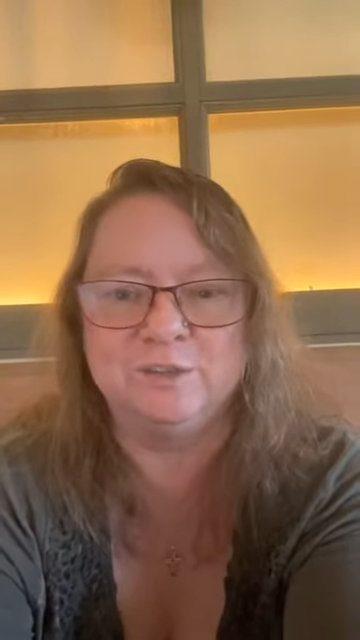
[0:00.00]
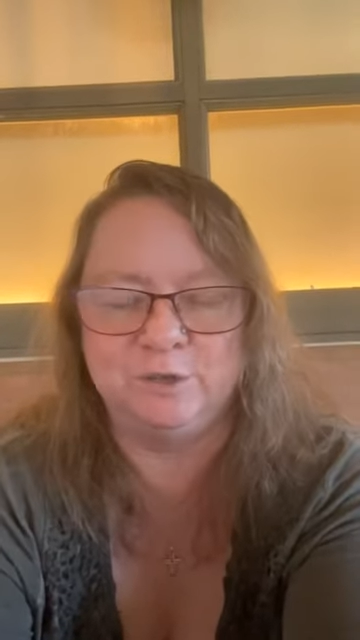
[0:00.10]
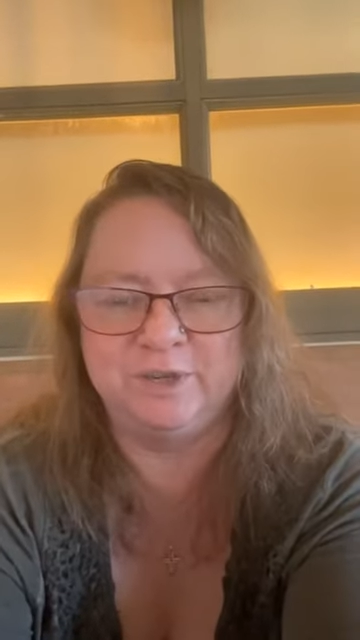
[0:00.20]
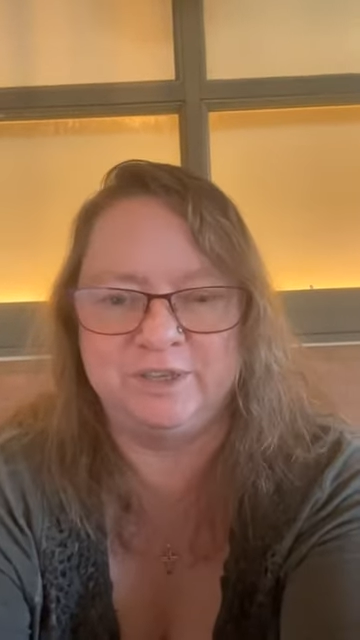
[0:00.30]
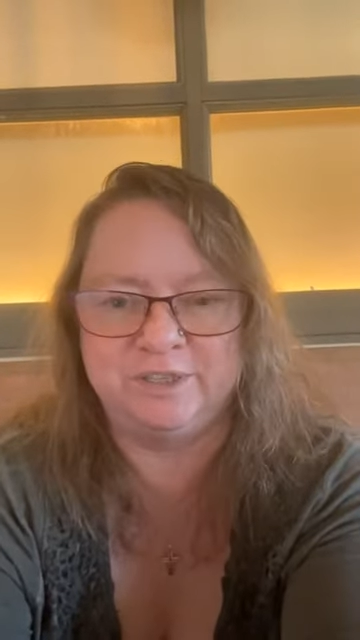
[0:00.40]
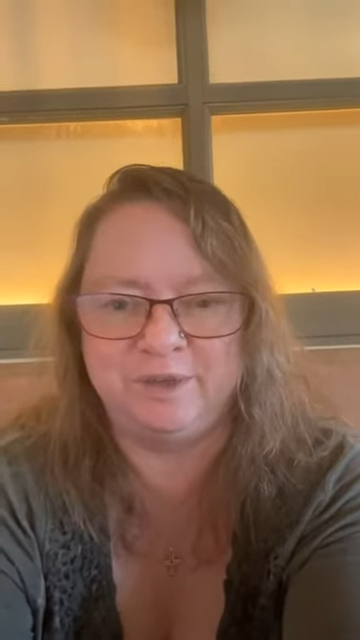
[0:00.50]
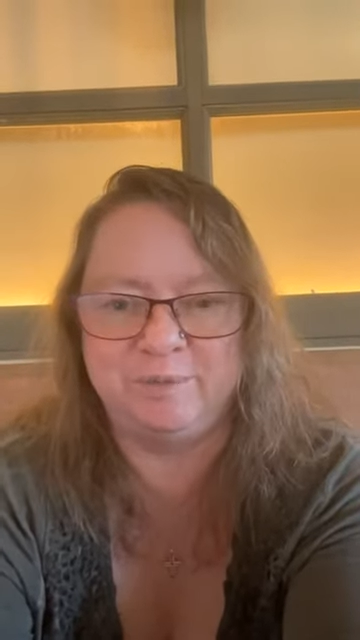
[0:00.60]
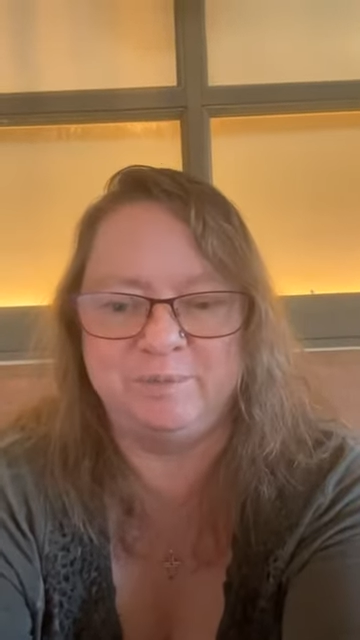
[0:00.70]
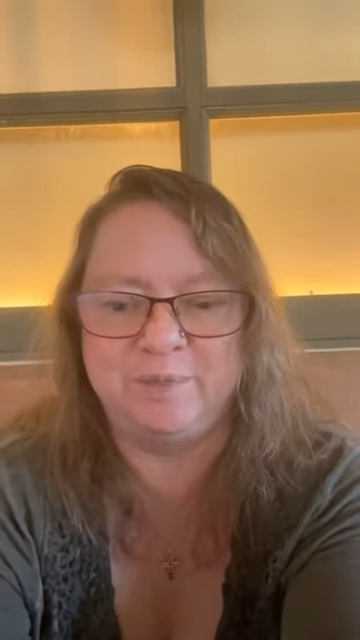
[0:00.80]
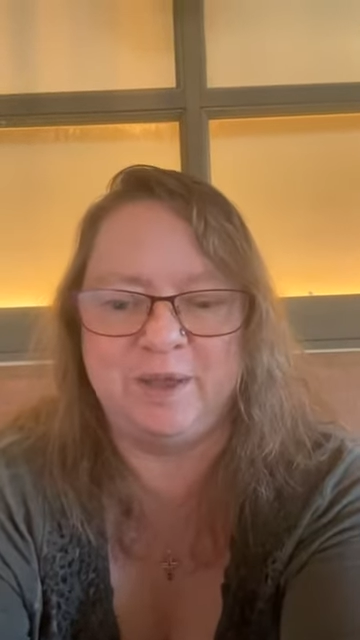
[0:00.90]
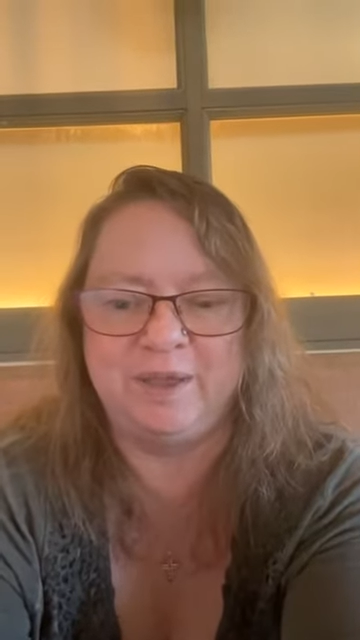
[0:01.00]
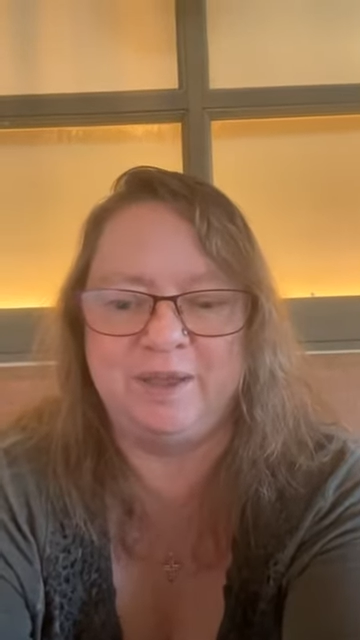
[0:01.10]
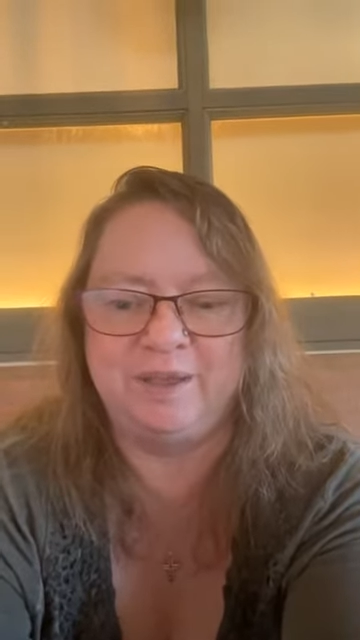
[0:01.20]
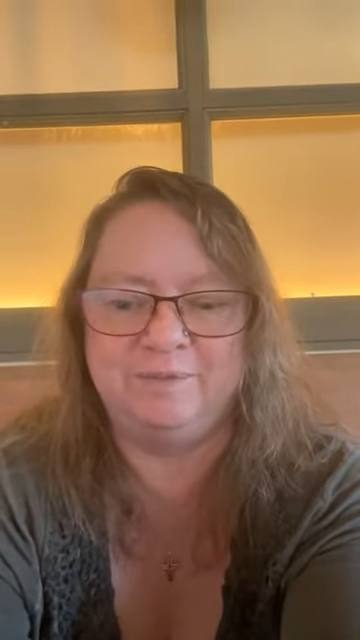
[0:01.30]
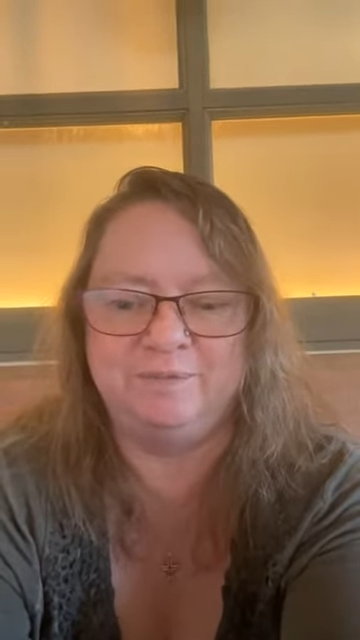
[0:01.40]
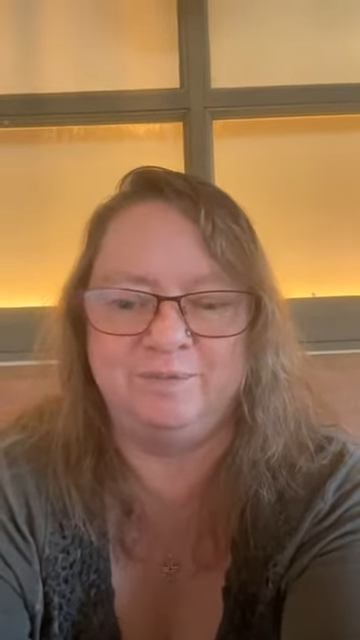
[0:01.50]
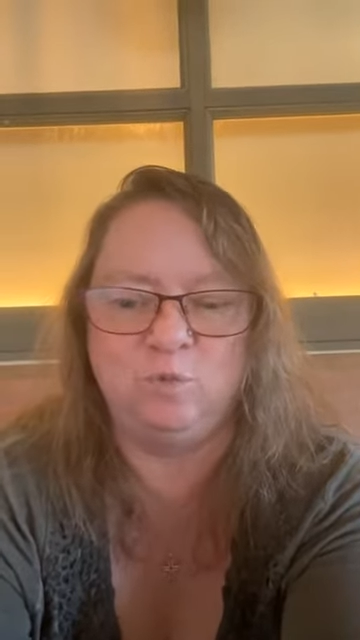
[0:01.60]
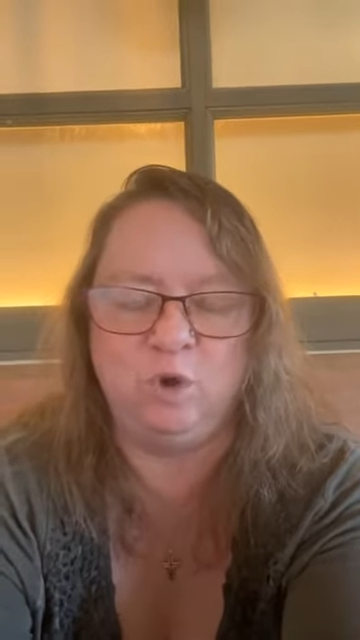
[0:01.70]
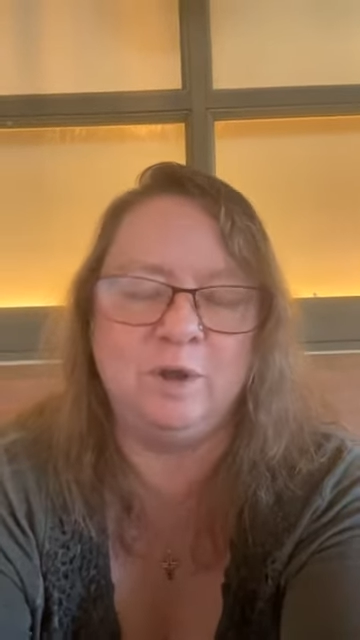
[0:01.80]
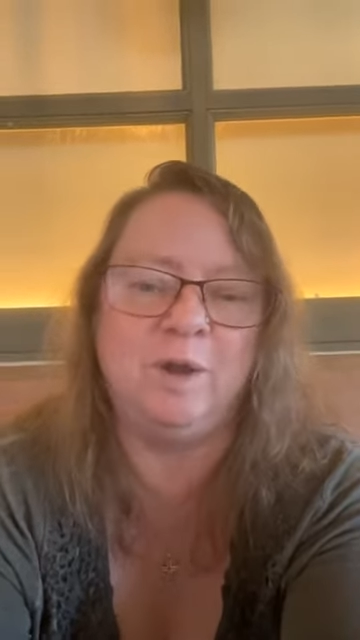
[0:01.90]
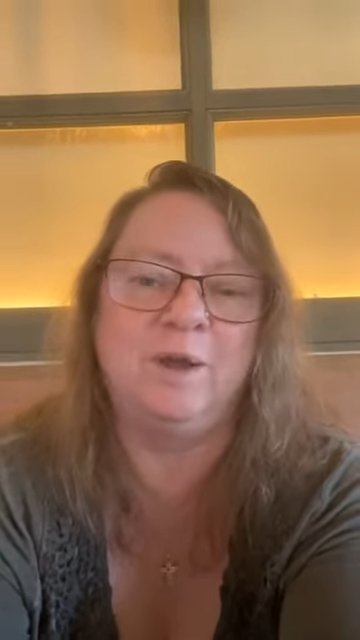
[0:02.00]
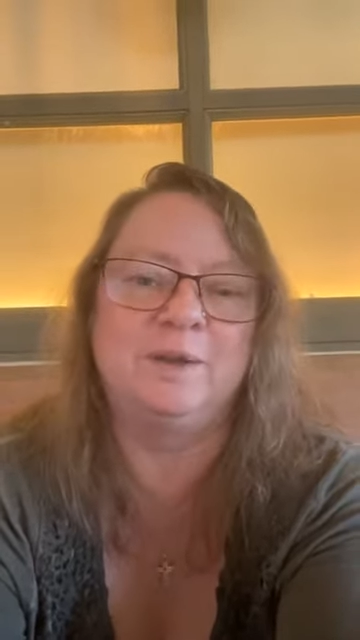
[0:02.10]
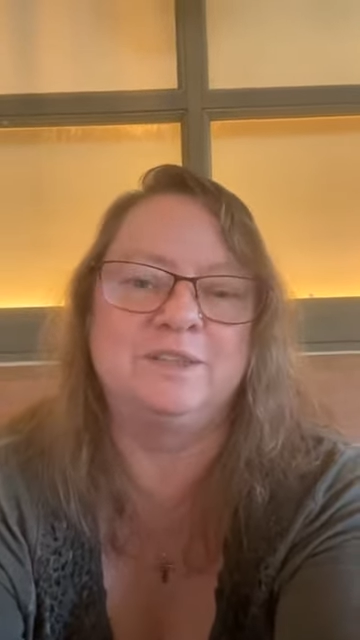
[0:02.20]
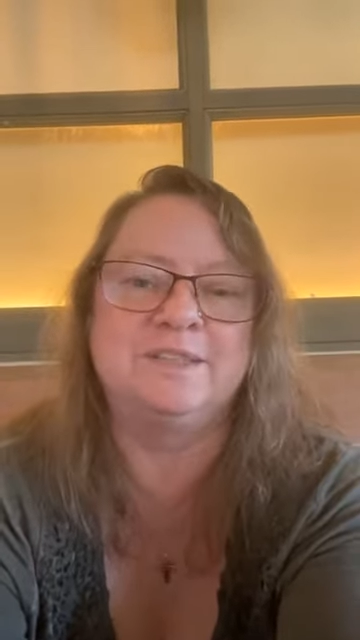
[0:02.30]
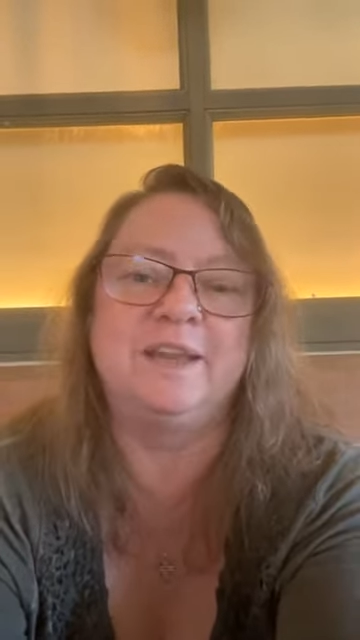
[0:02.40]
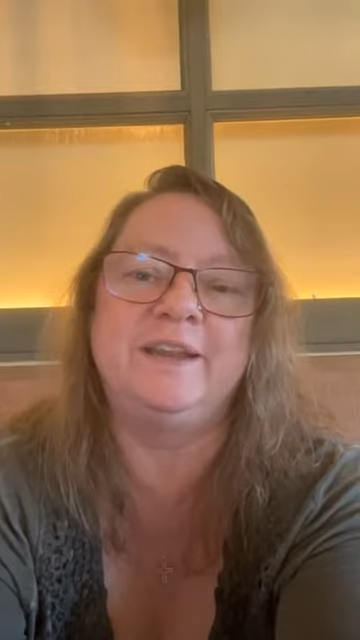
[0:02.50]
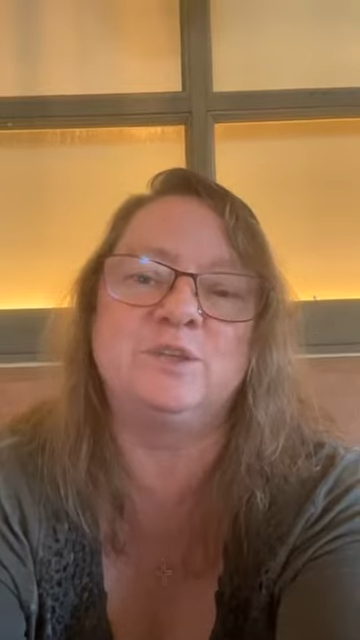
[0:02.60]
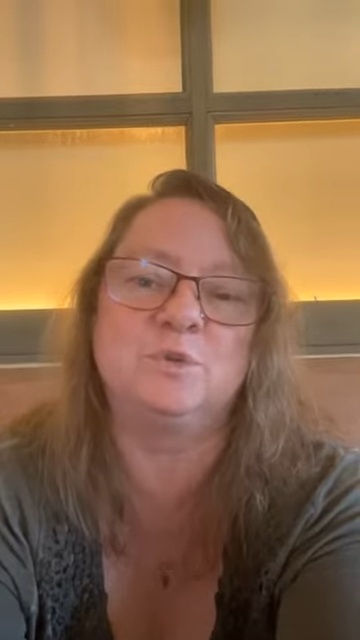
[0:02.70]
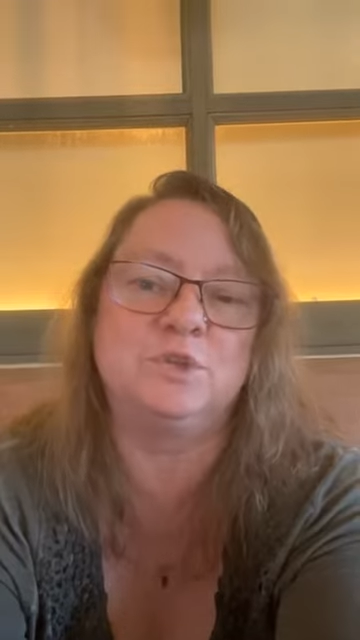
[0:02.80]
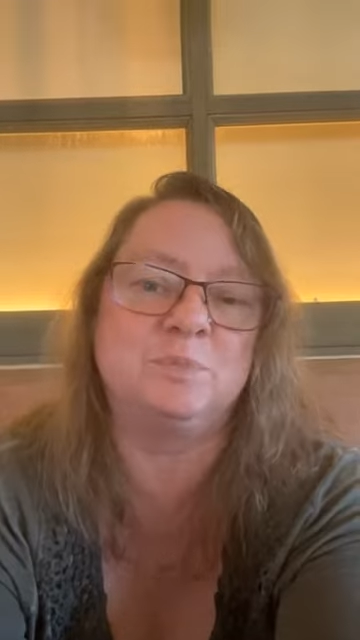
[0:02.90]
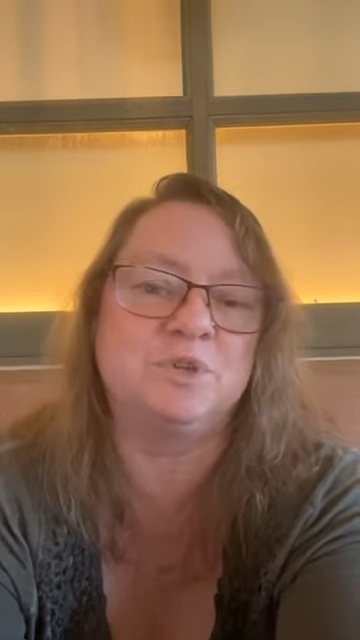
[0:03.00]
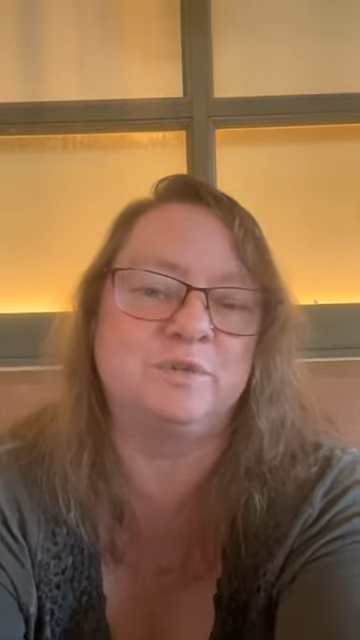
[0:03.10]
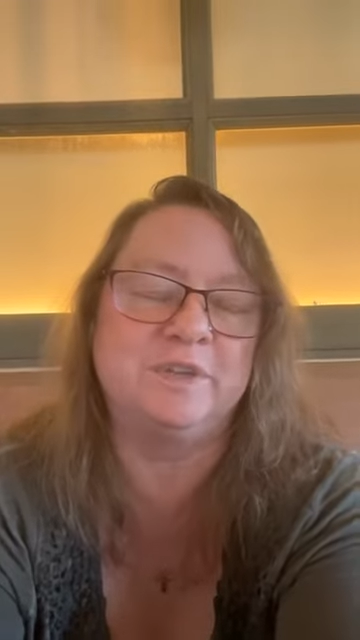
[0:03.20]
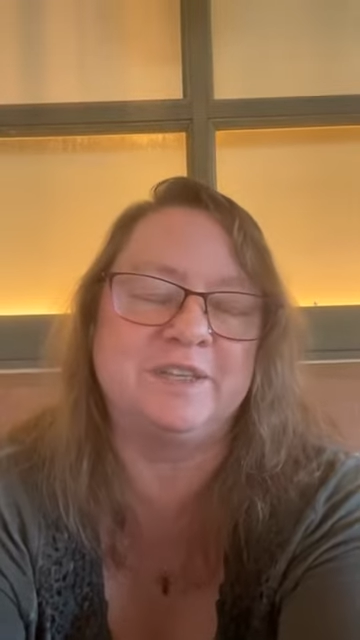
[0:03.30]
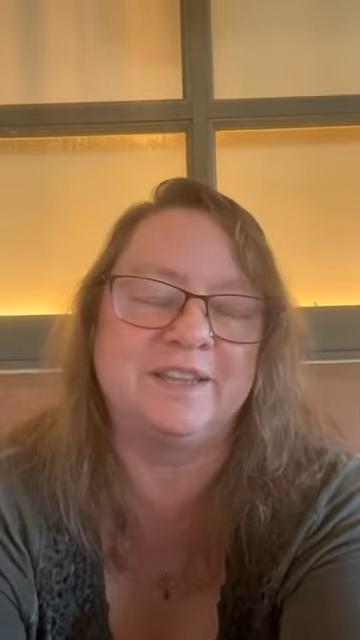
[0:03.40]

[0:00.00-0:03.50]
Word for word: doing some uh, work on Sunday's worship service.